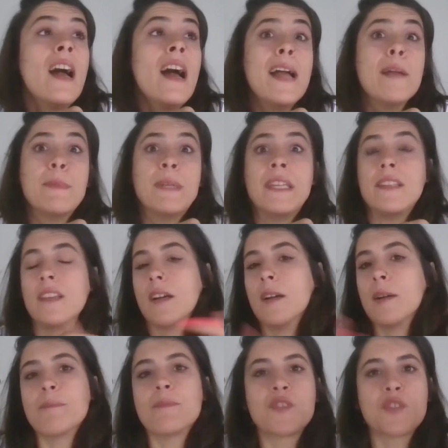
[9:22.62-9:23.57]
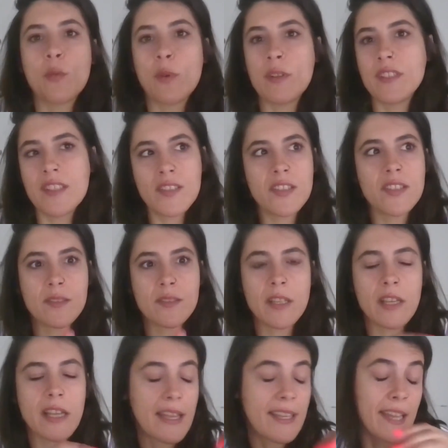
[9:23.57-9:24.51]
I mean, so this is,
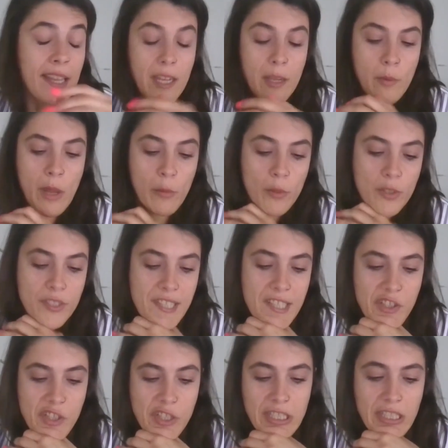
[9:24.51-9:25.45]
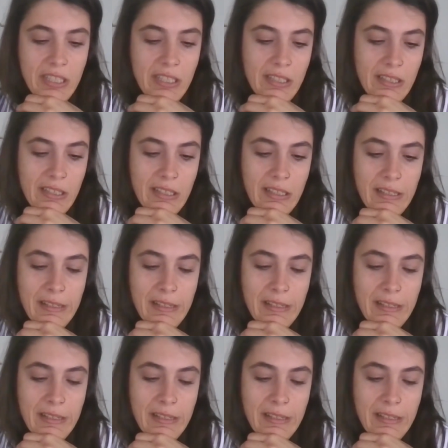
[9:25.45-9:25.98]
again, I will touch the